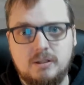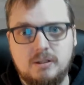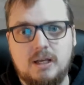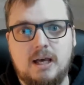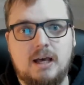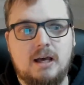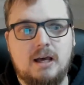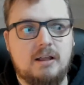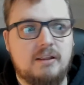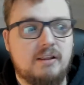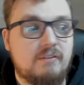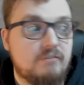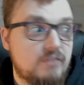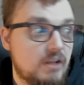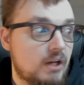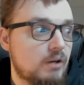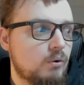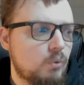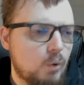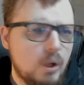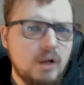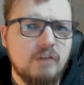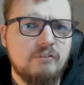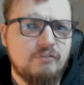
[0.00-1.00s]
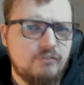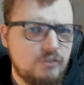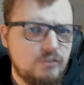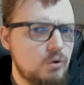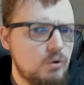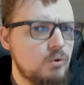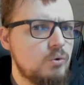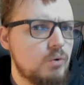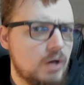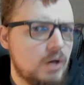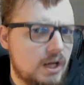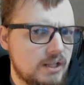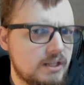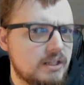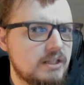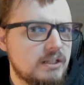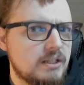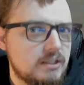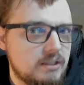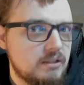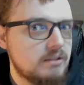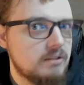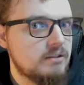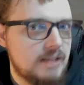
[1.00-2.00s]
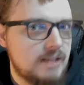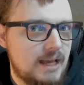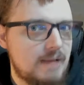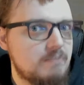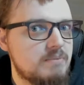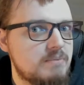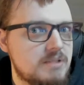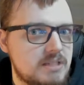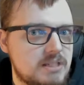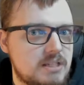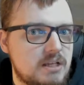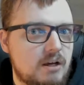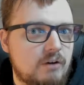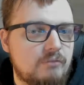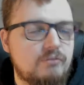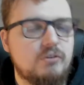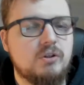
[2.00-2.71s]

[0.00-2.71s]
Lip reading: They've done quite a few other games itself.